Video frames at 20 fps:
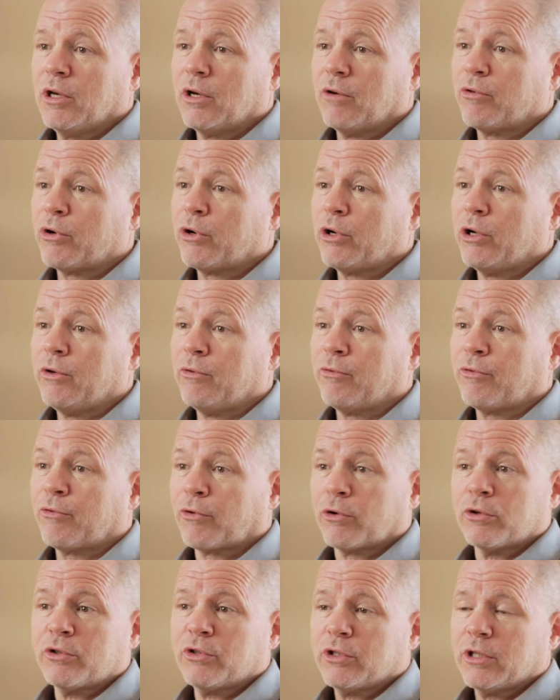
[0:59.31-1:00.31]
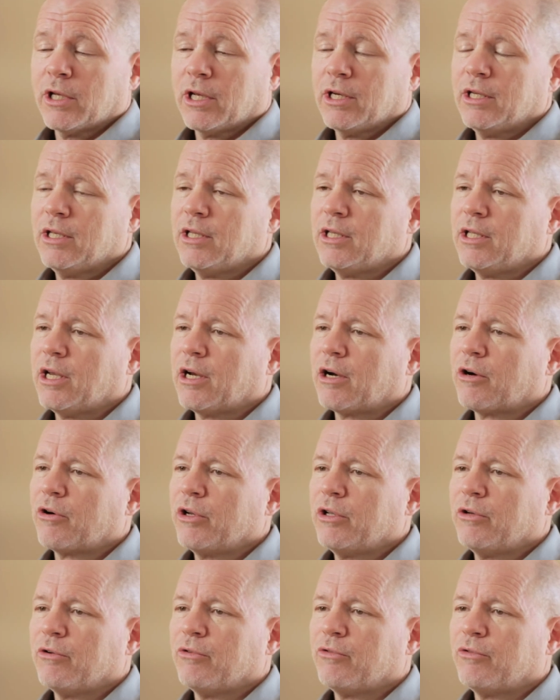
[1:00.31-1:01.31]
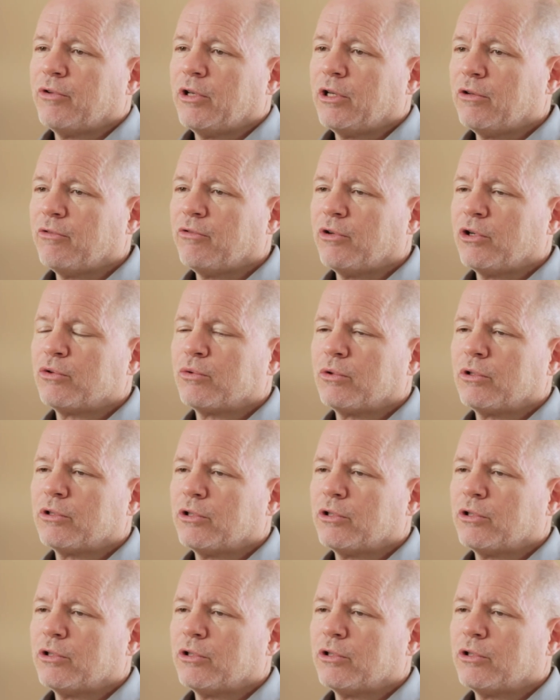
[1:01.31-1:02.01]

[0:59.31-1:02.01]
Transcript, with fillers: a very first study in the area of individual